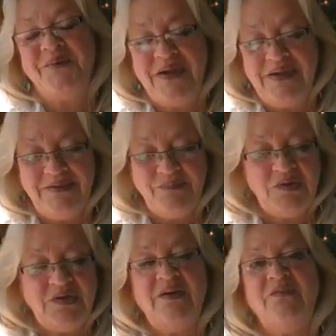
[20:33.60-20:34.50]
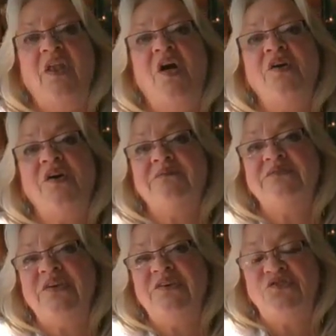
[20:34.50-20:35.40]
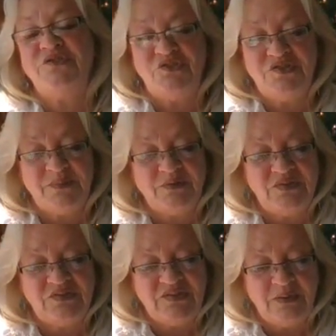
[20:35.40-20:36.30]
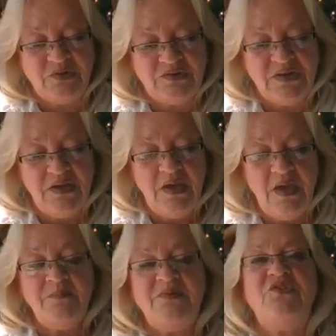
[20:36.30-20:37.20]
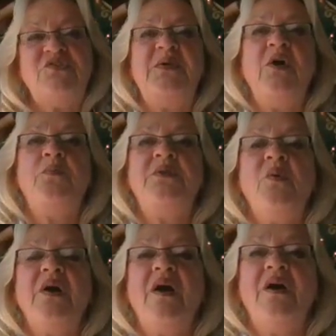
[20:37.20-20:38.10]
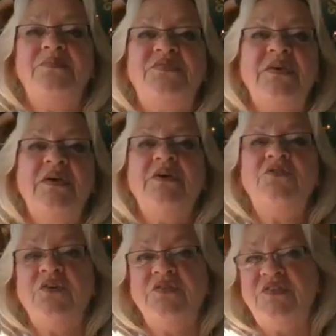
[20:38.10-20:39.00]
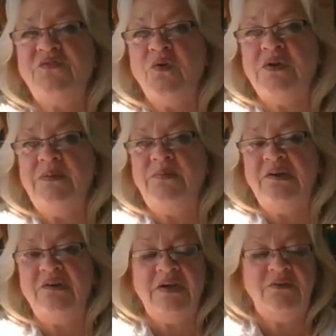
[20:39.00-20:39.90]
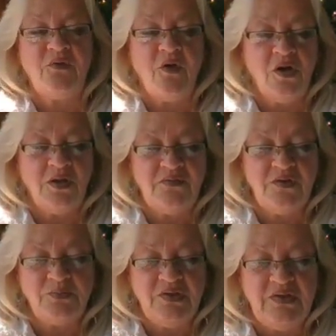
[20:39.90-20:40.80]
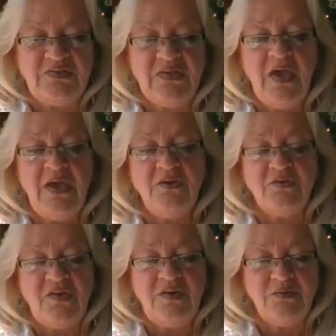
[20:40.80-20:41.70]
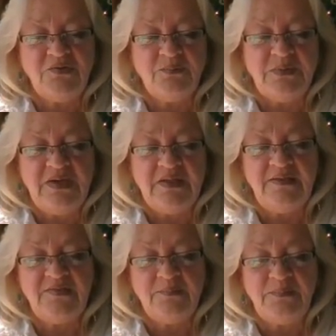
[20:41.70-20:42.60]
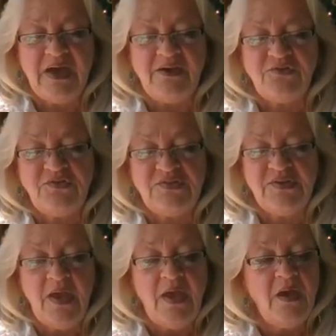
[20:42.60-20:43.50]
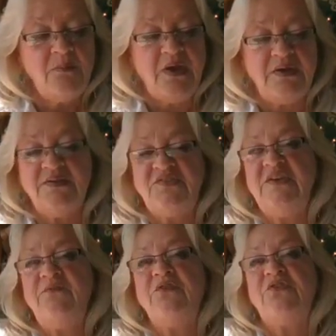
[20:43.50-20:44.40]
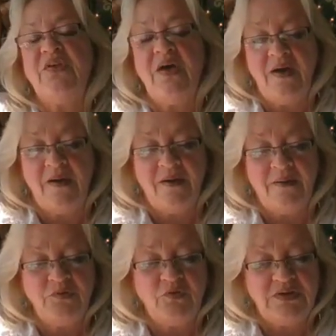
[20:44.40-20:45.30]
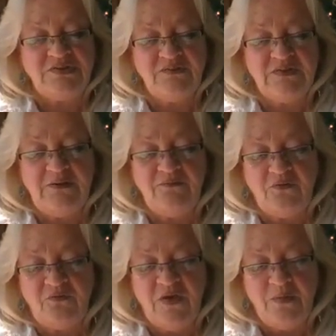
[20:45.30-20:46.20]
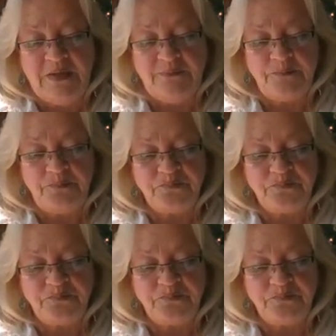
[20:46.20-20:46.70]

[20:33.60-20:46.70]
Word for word: right? We could have a long conversation just about this subject, but just be open to what comes during this four day period for all of you, please. Your keywords are beginnings and passions, pregnancy for some, creativity, fulfillment,